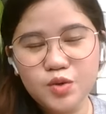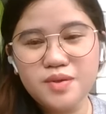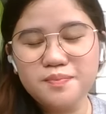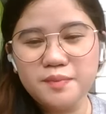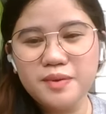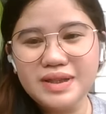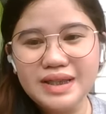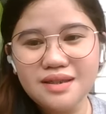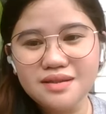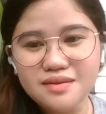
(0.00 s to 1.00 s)
who would probably
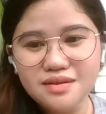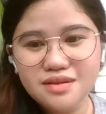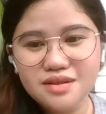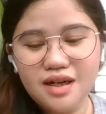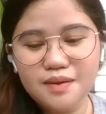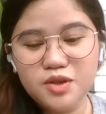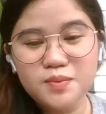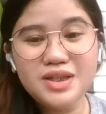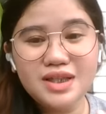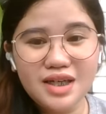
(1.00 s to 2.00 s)

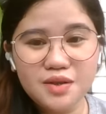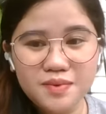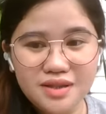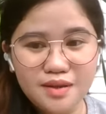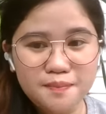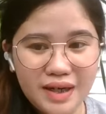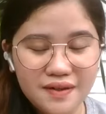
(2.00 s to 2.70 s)
communicate with the